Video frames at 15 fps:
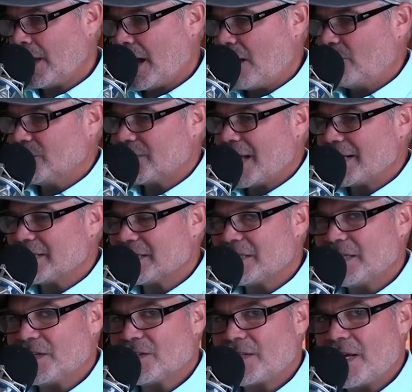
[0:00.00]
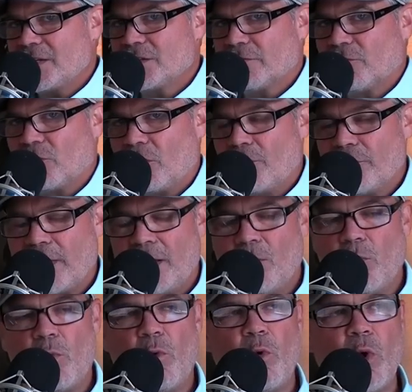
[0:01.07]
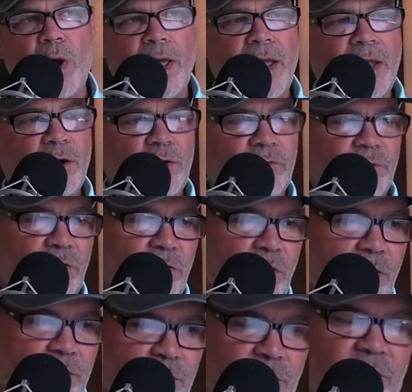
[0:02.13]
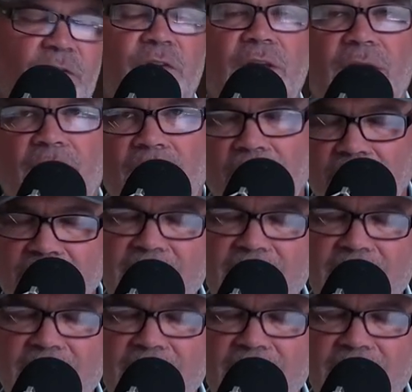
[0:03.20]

I was at 6 days of growth and way overgrown. You'll see it.